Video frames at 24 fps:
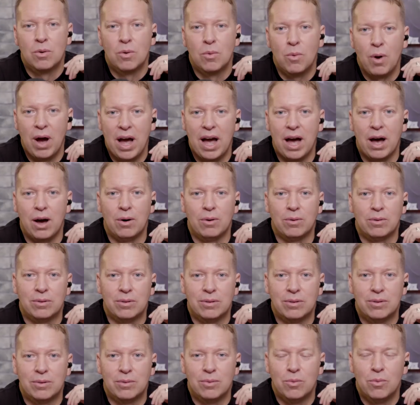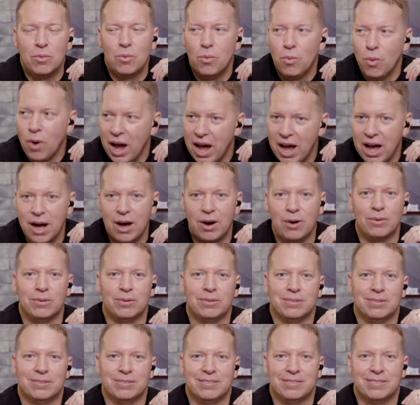Wow. Wow.
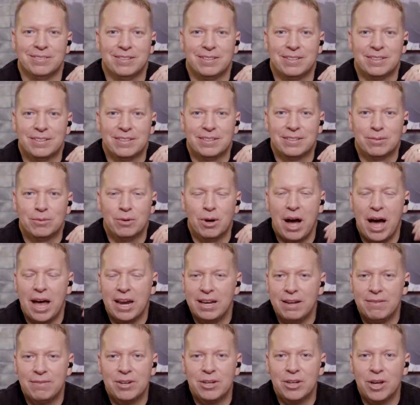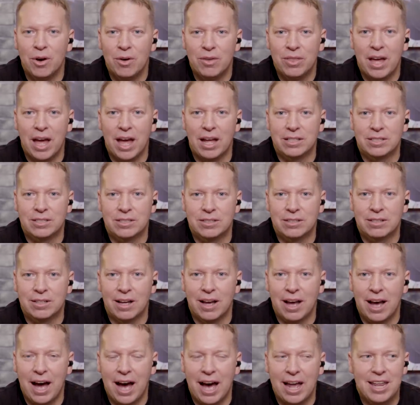Yeah, well, I didn't I'm even 51. know that.
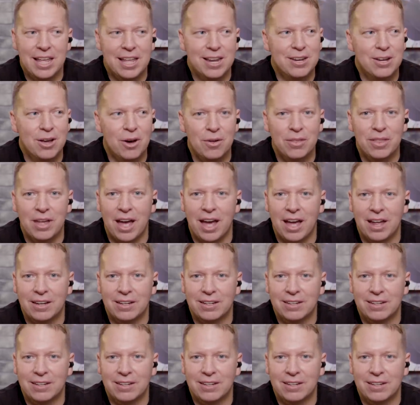I didn't I, know I'm that.